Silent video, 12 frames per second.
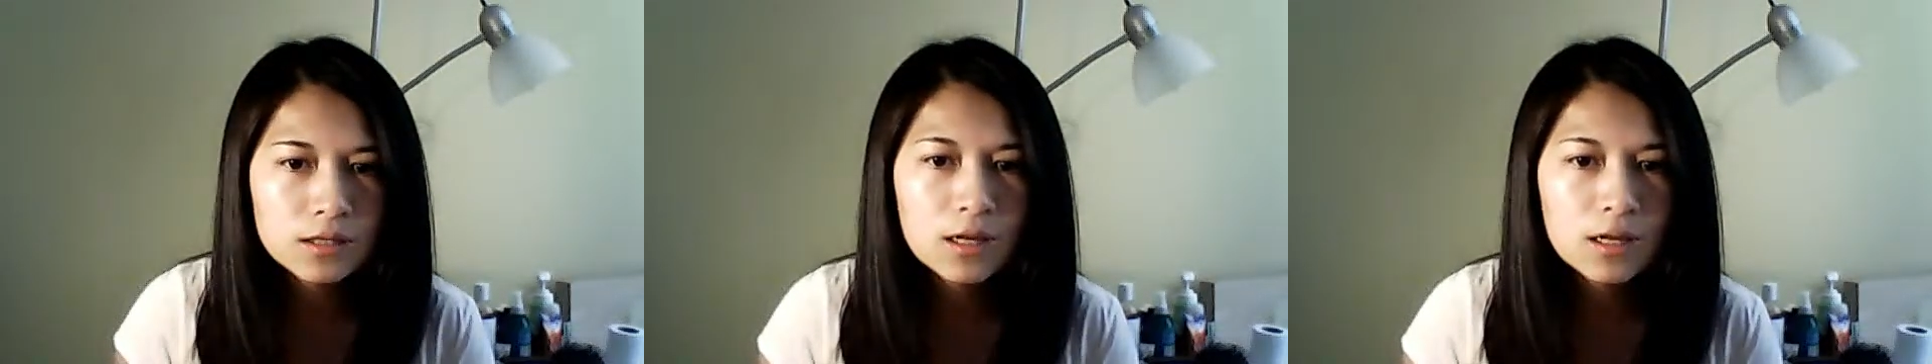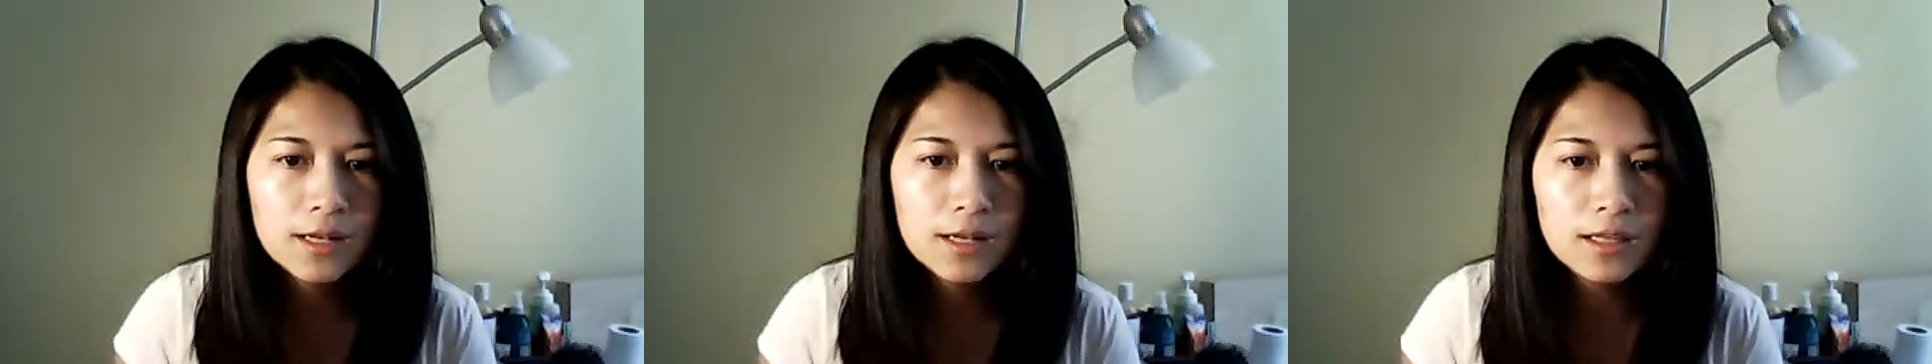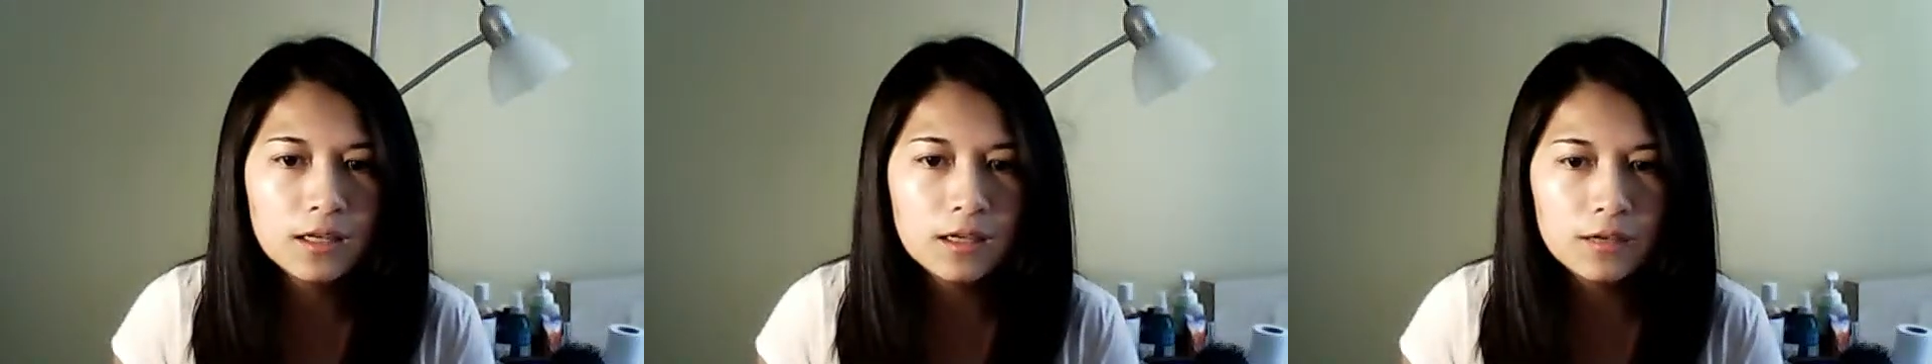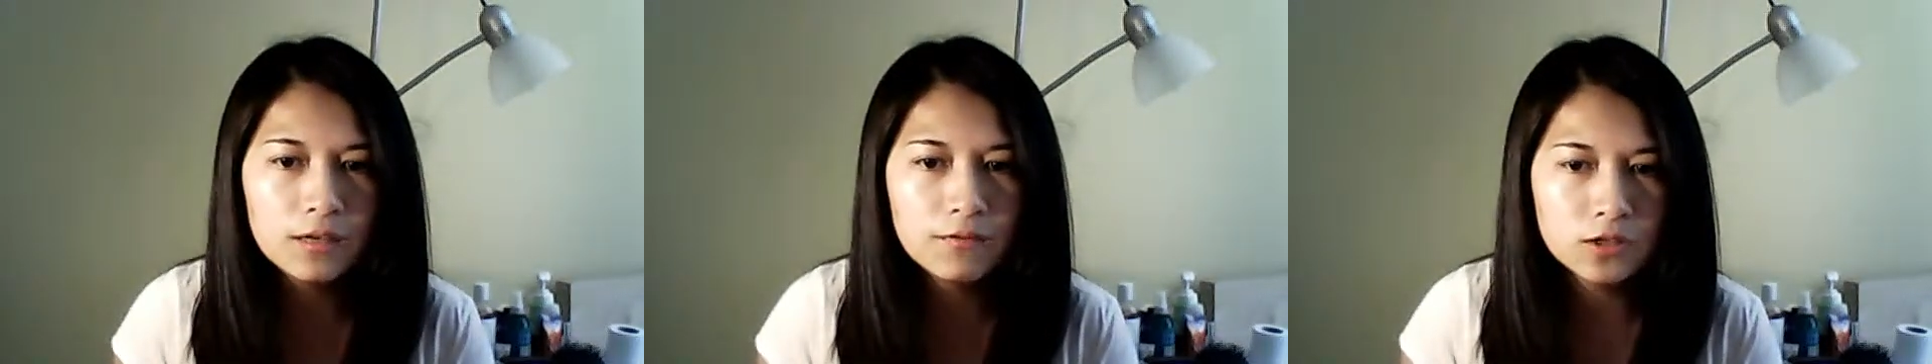leading
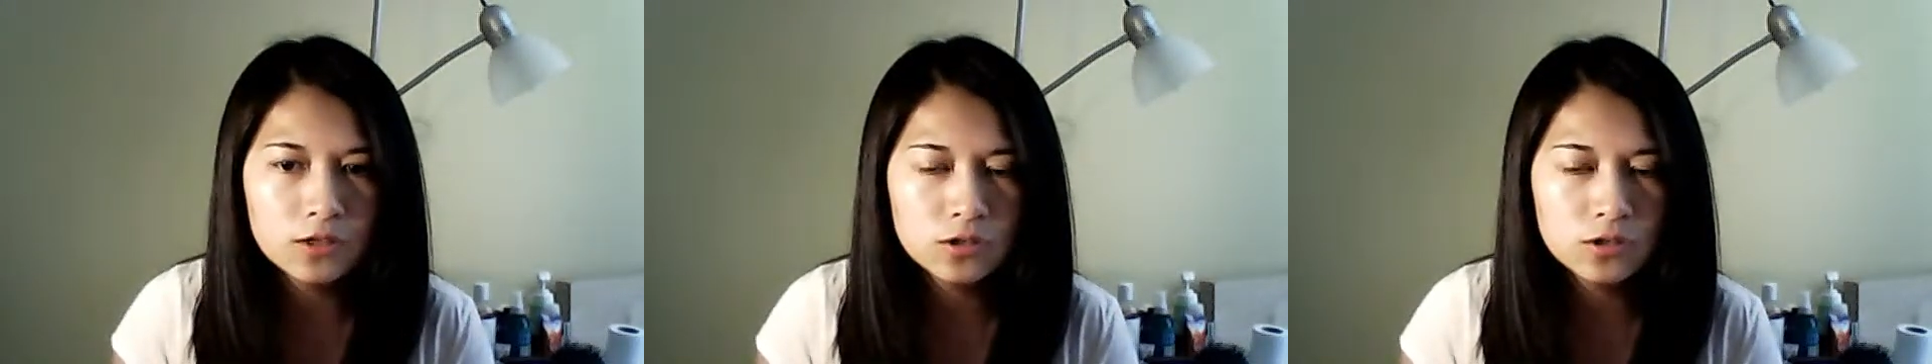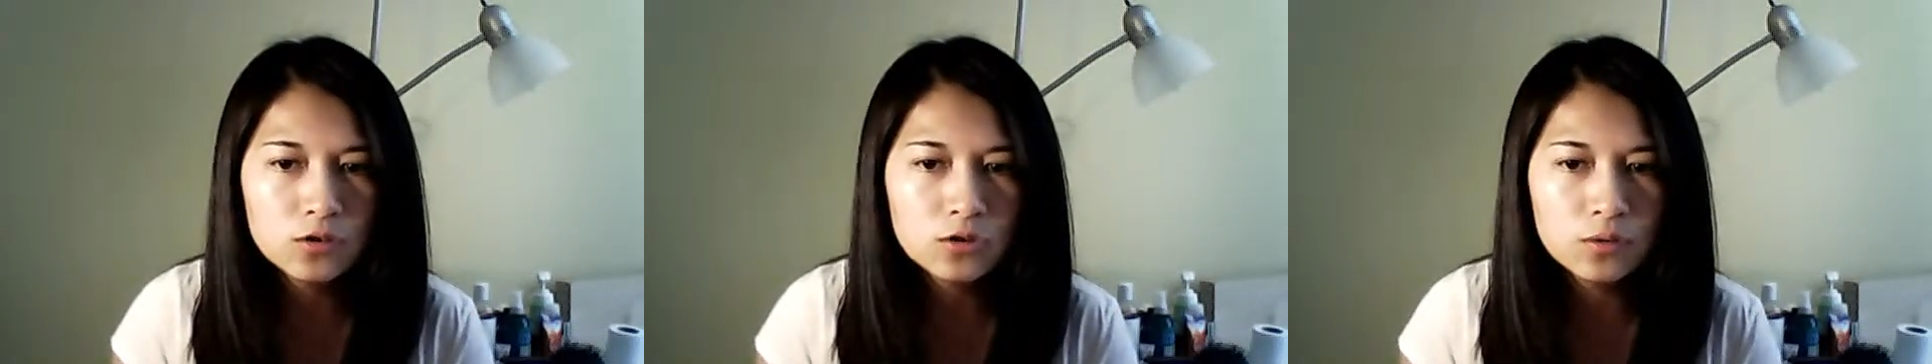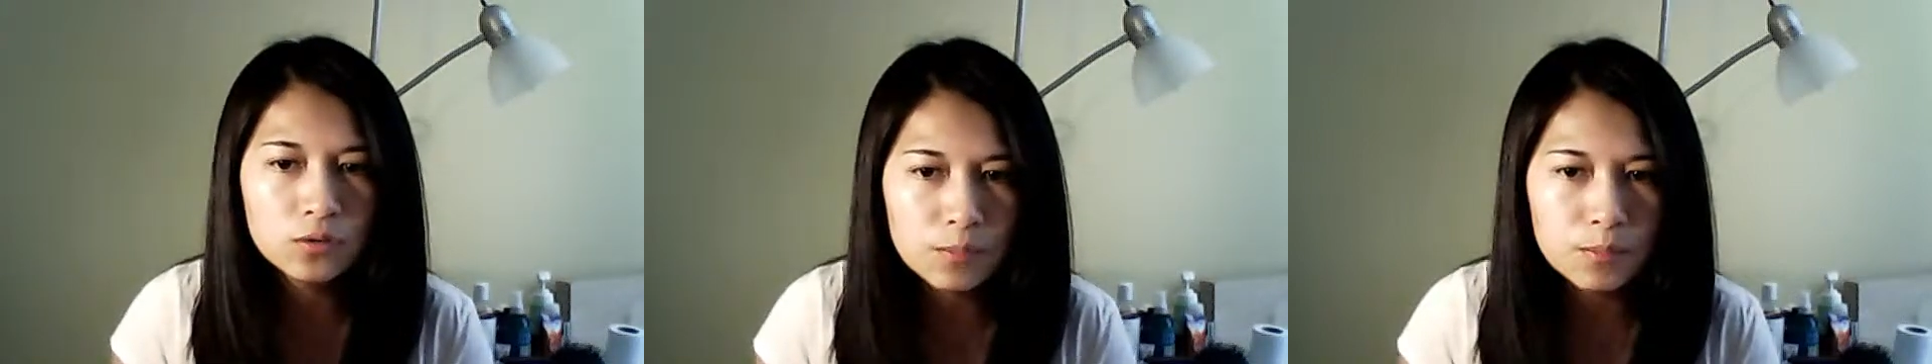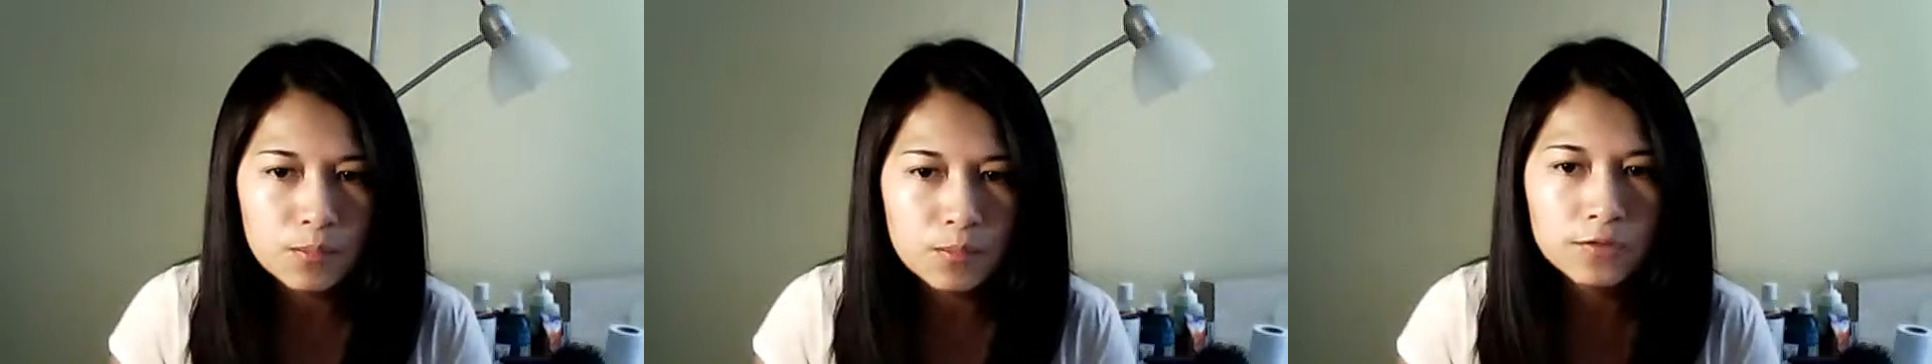eventually to
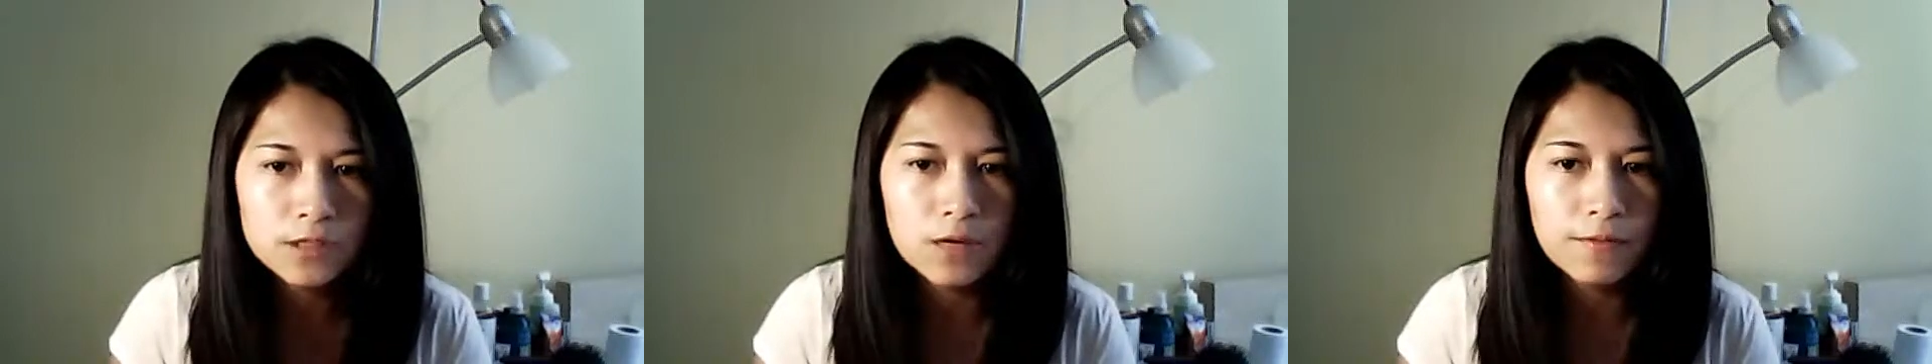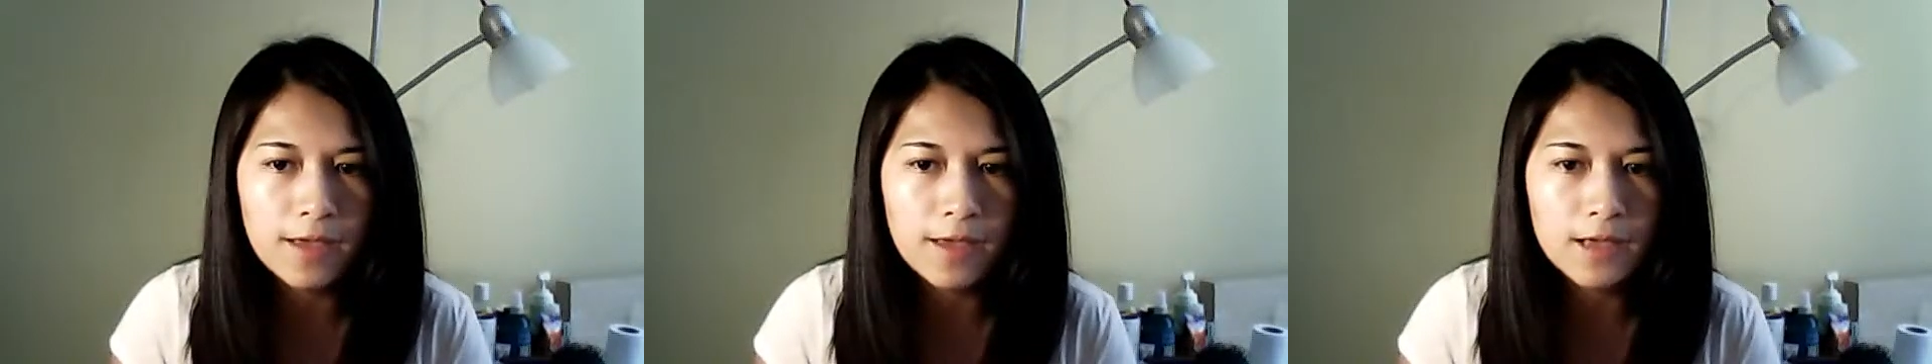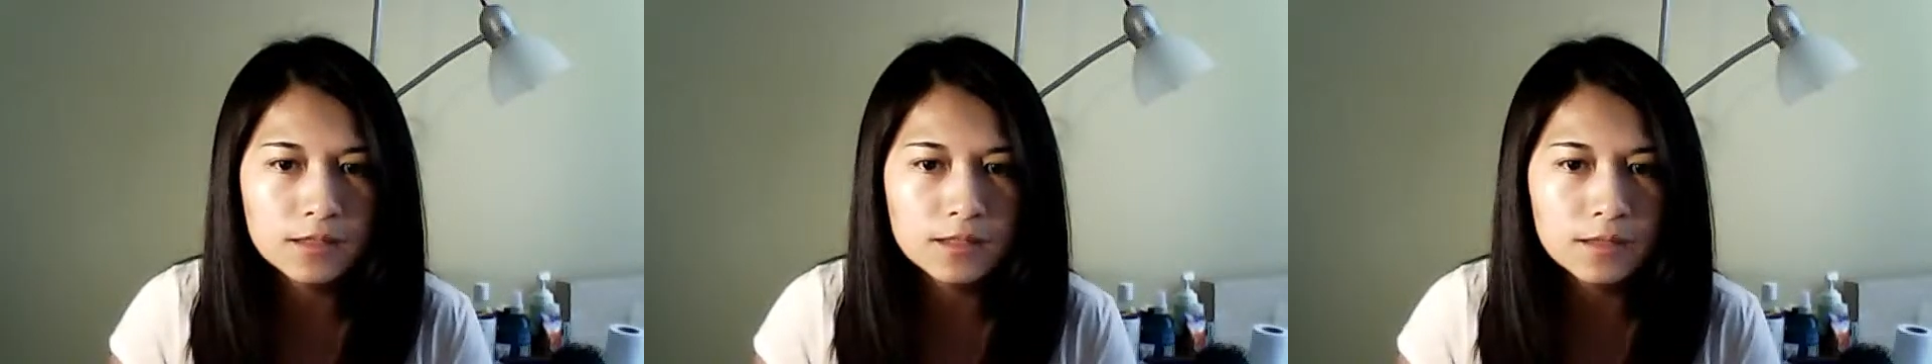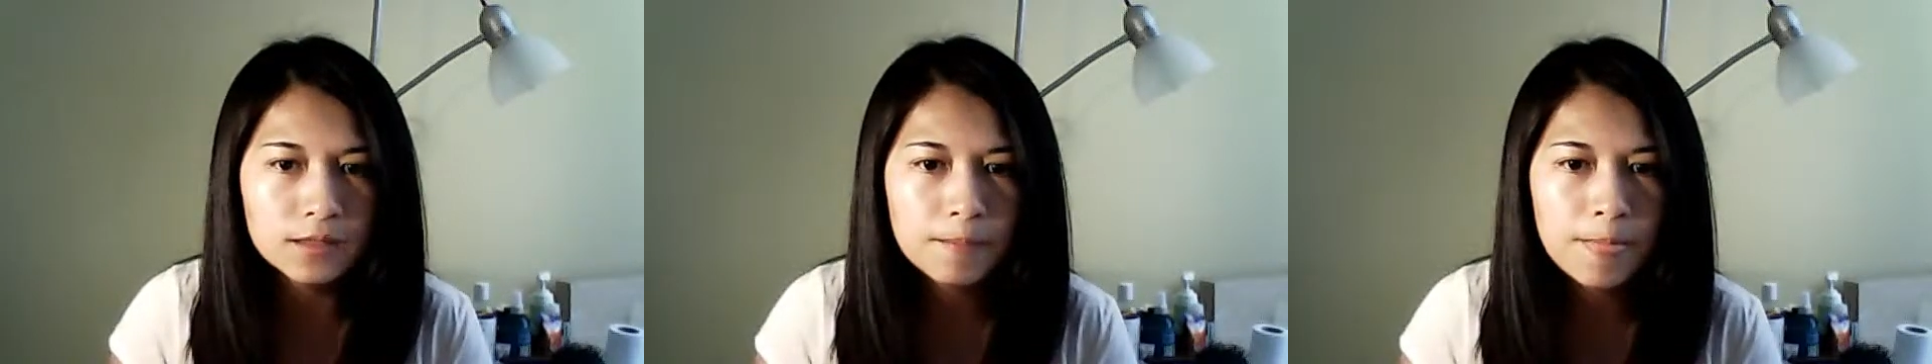improve self-esteem.